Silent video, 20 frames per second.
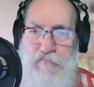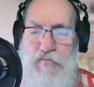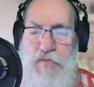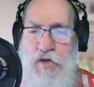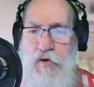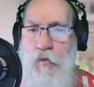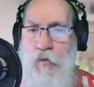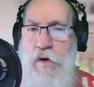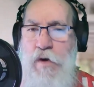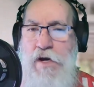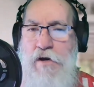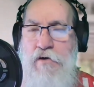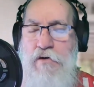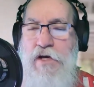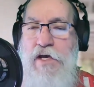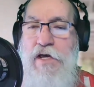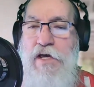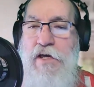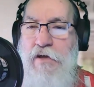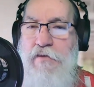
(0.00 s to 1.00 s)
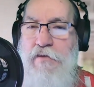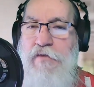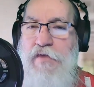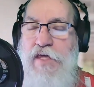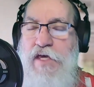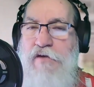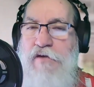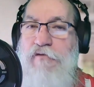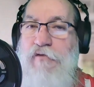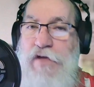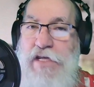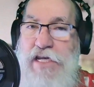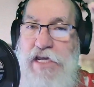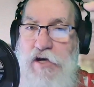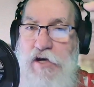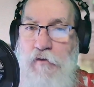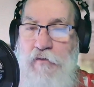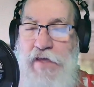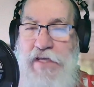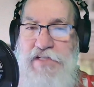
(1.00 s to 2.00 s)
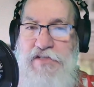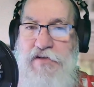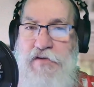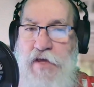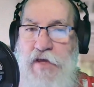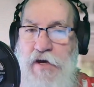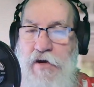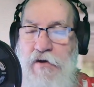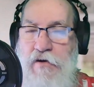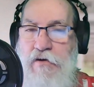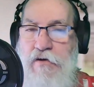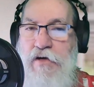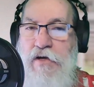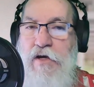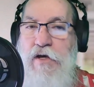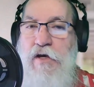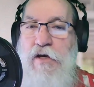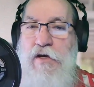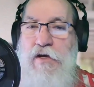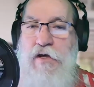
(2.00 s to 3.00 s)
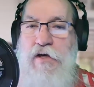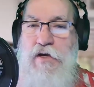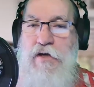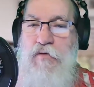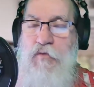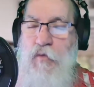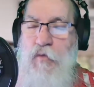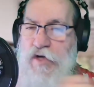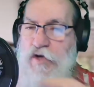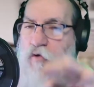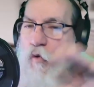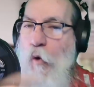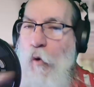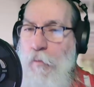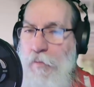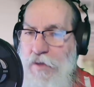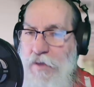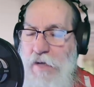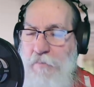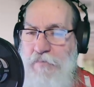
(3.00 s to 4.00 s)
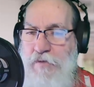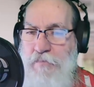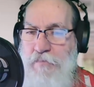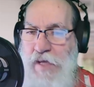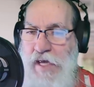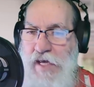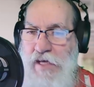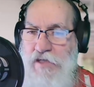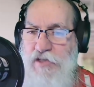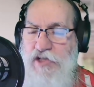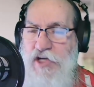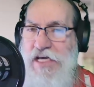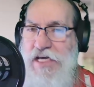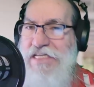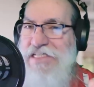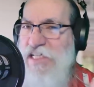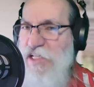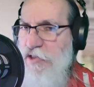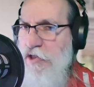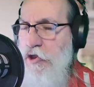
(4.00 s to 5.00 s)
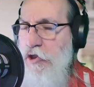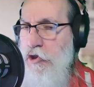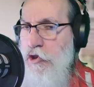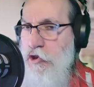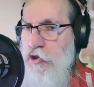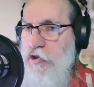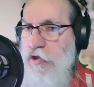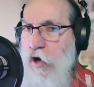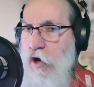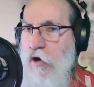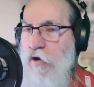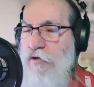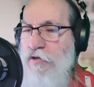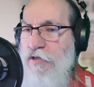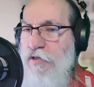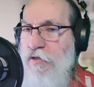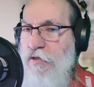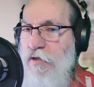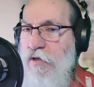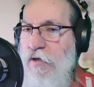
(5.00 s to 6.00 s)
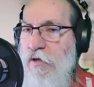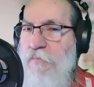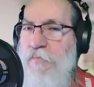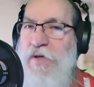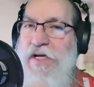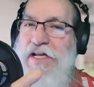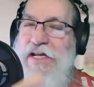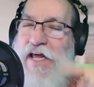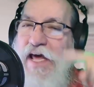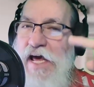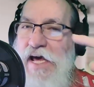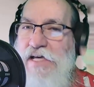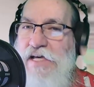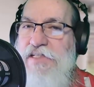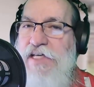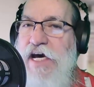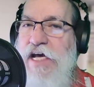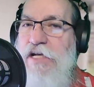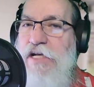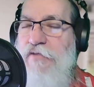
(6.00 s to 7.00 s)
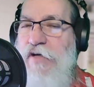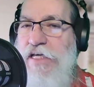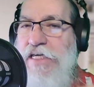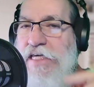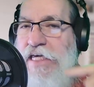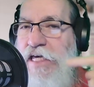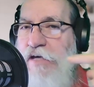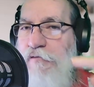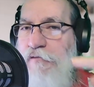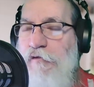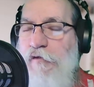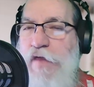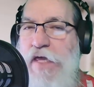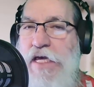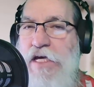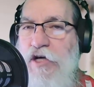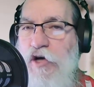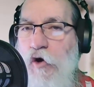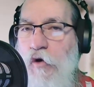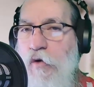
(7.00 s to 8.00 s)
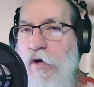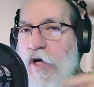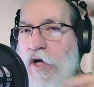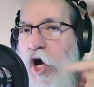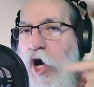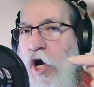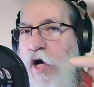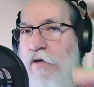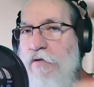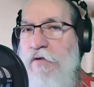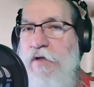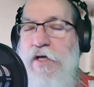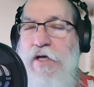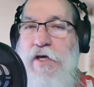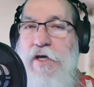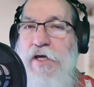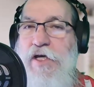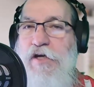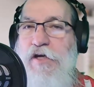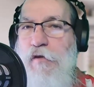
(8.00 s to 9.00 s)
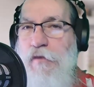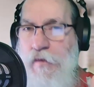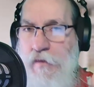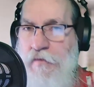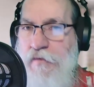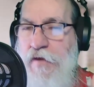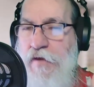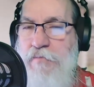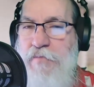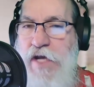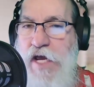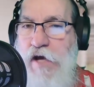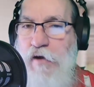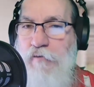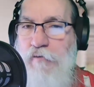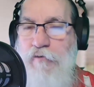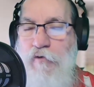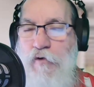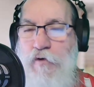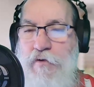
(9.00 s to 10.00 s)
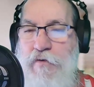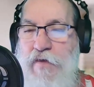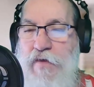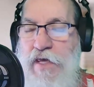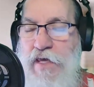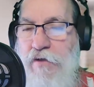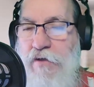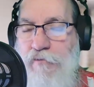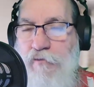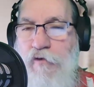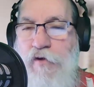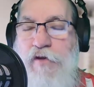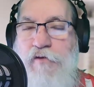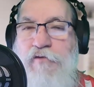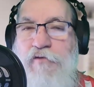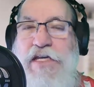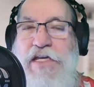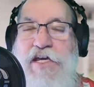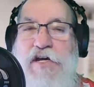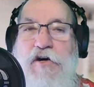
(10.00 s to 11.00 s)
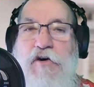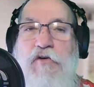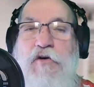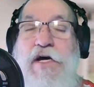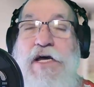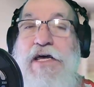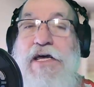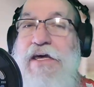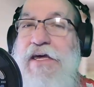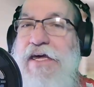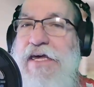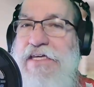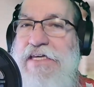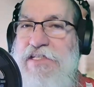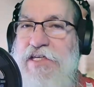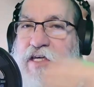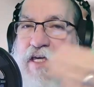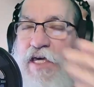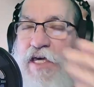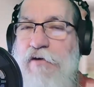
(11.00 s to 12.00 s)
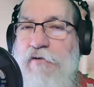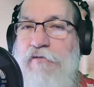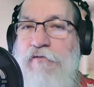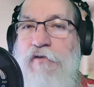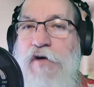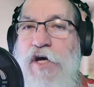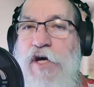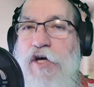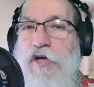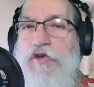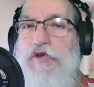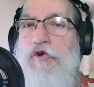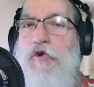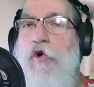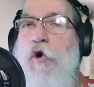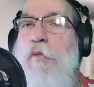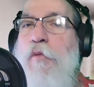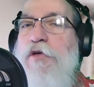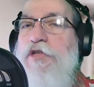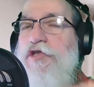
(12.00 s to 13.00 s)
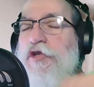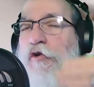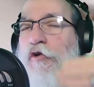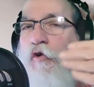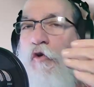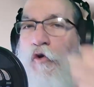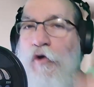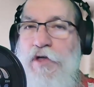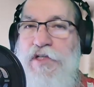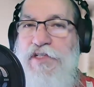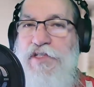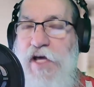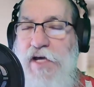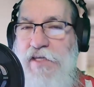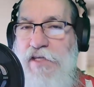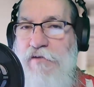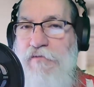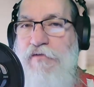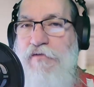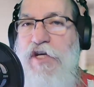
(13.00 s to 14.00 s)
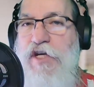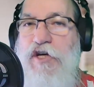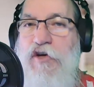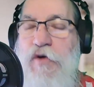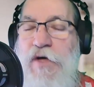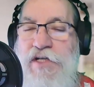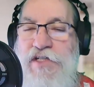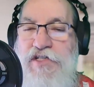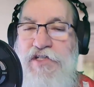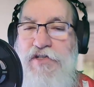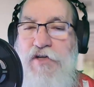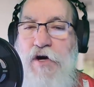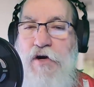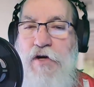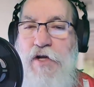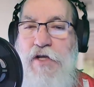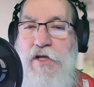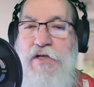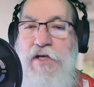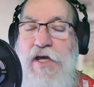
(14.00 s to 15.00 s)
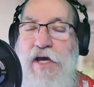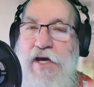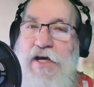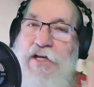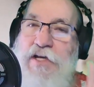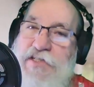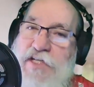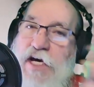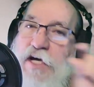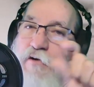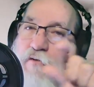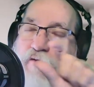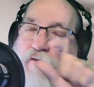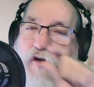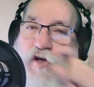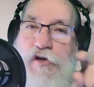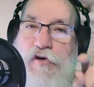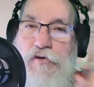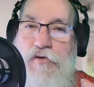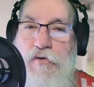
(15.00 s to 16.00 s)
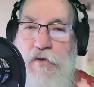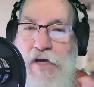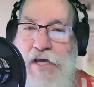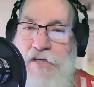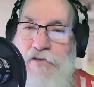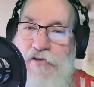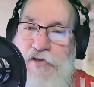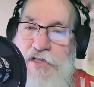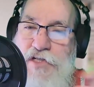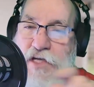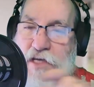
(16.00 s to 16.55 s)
where the video that's there, when you open up the page, it doesn't start, but it has kind of a GIF thing going on. The thumbnail for the video is a GIF. So it almost looks like the video has started, and it's got a few interesting